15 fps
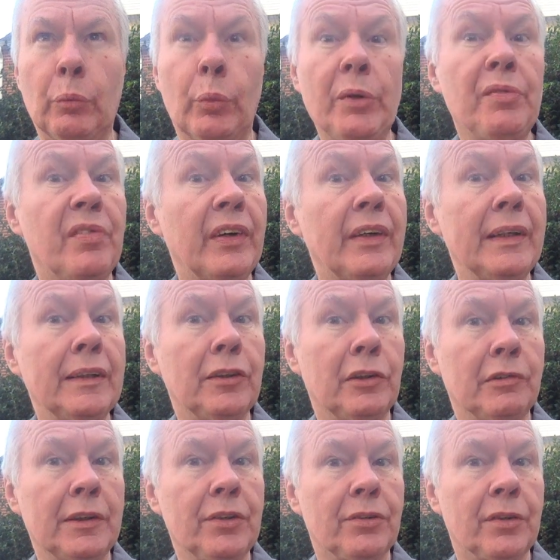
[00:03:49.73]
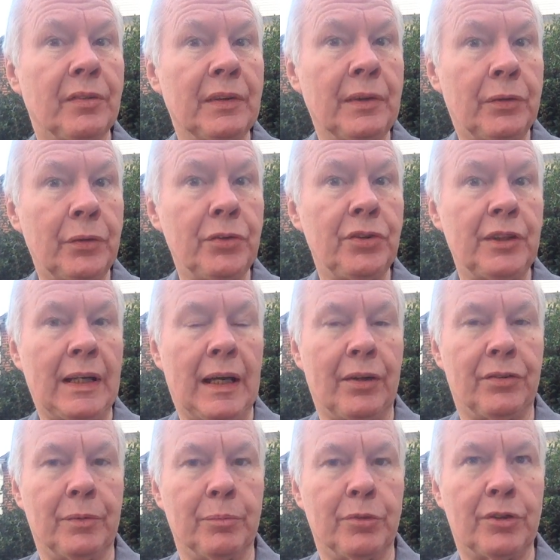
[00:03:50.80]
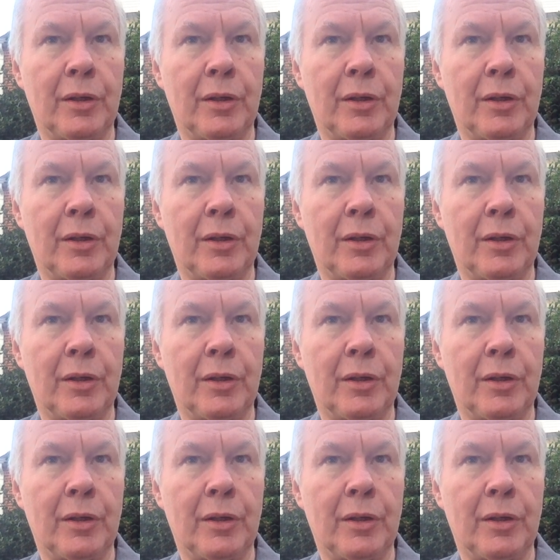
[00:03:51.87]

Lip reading: with varying degrees of enthusiasm.